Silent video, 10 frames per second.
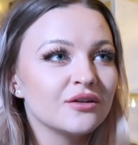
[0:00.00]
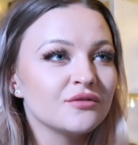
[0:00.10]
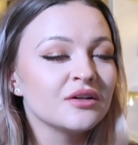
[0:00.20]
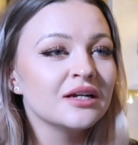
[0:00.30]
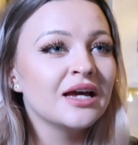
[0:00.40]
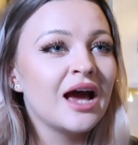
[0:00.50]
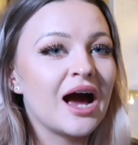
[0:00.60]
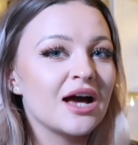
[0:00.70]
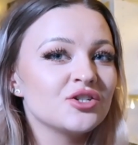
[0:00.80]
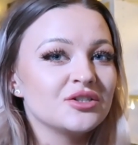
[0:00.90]
of
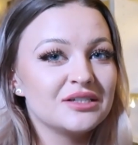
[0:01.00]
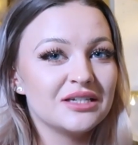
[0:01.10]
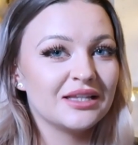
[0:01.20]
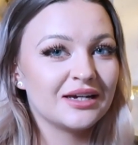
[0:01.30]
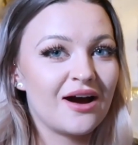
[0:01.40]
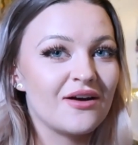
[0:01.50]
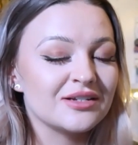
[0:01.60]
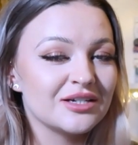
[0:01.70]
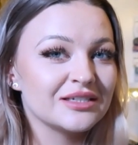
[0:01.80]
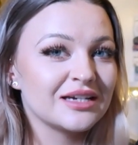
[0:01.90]
actually see the
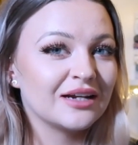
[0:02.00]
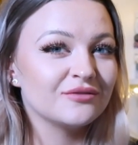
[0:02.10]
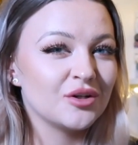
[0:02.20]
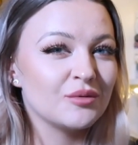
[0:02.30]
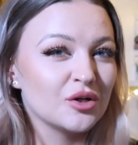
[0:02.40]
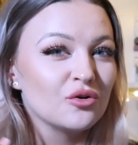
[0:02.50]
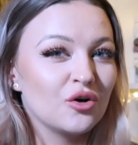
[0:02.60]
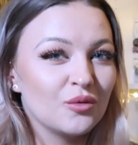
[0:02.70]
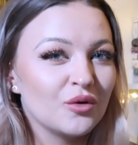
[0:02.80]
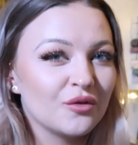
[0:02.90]
characters kind of doing
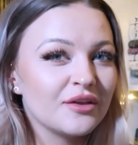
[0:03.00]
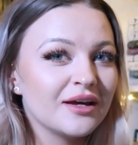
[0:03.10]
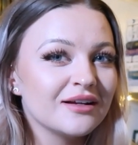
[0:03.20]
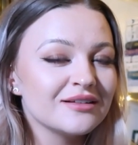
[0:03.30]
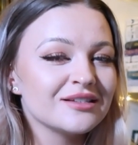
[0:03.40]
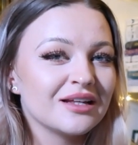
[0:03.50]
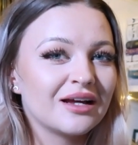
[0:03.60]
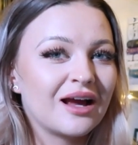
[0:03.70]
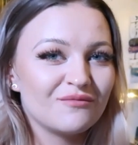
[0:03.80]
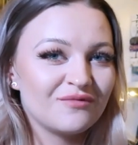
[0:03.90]
normal things
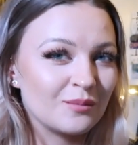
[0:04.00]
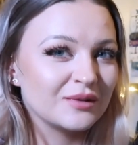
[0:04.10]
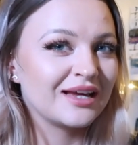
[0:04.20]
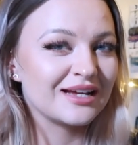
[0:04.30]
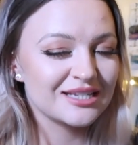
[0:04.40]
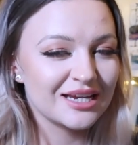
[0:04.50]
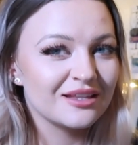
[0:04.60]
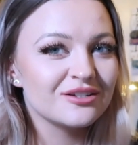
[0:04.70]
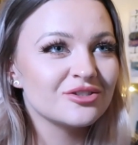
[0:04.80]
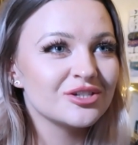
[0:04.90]
like family
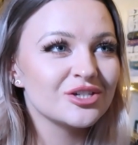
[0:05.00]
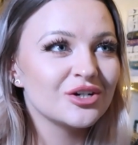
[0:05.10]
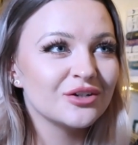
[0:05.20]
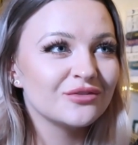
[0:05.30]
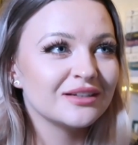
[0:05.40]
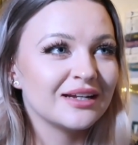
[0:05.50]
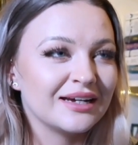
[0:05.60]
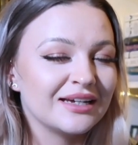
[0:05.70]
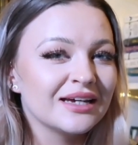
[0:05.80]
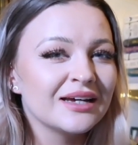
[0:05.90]
get-togethers and stuff and
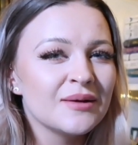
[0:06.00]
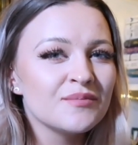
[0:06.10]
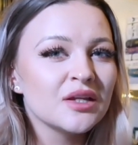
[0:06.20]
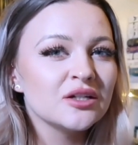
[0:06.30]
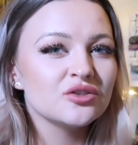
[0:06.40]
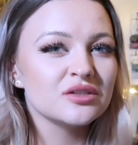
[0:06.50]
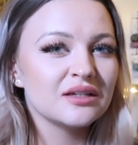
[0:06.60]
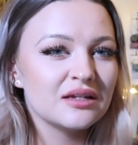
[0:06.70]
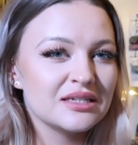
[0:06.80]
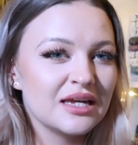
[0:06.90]
like just
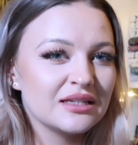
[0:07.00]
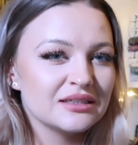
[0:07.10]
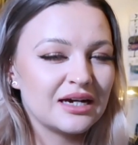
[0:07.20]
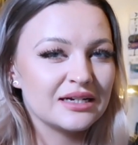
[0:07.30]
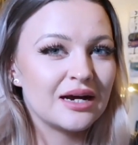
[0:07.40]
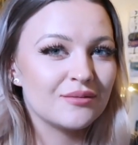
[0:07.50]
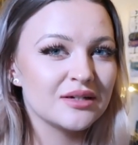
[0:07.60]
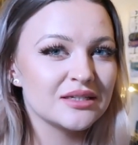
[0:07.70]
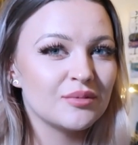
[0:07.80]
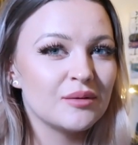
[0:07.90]
seeing the
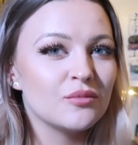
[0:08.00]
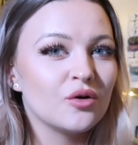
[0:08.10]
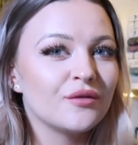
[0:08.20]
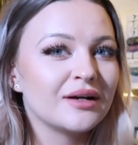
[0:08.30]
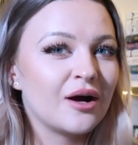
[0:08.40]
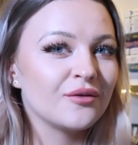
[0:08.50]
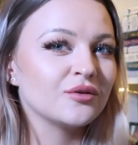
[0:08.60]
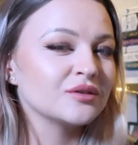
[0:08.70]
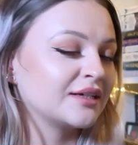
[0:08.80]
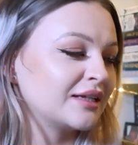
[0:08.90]
dynamics a bit more and how they're
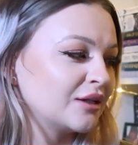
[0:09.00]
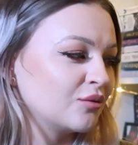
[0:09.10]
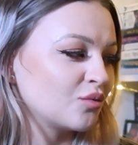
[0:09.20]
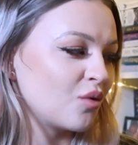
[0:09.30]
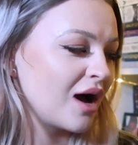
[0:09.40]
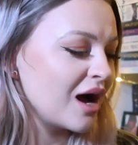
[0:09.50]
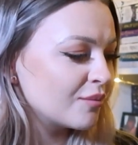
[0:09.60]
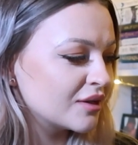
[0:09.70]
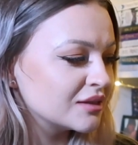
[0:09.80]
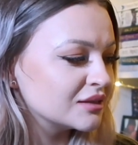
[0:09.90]
all dealing with what
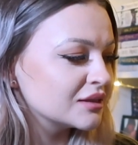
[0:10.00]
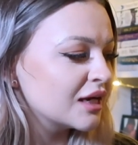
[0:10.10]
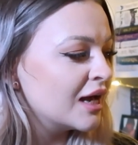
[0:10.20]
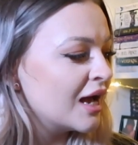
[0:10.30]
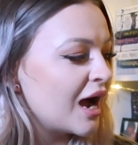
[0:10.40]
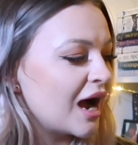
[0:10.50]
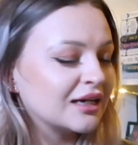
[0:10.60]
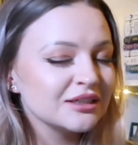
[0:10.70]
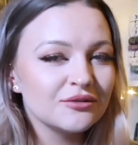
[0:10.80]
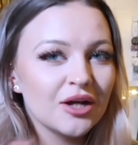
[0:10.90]
happened and
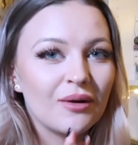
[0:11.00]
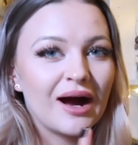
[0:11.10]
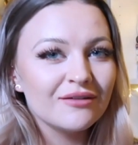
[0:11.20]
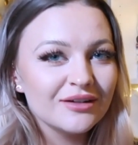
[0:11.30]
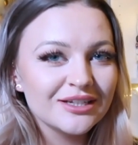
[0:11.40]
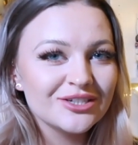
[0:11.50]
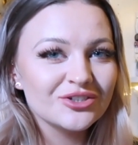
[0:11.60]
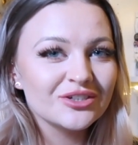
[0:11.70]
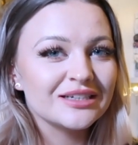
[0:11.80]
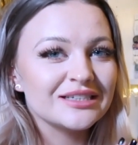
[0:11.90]
I don't know I really
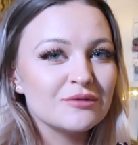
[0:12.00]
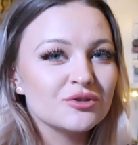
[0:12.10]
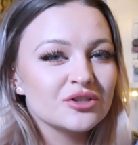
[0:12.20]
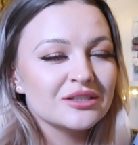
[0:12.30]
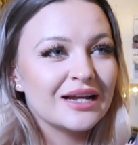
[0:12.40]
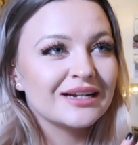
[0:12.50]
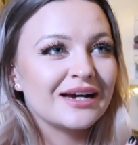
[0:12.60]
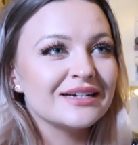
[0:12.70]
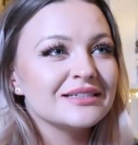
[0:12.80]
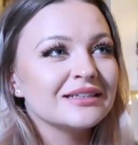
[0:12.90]
enjoyed this it was just a
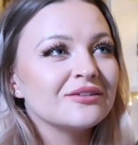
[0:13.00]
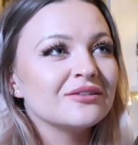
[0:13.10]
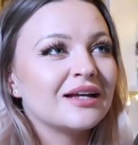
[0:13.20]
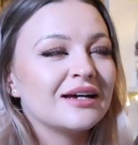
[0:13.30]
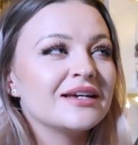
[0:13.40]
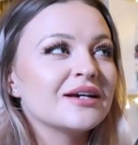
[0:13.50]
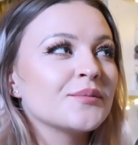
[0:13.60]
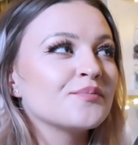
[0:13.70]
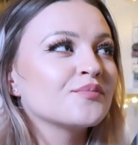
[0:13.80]
nice little like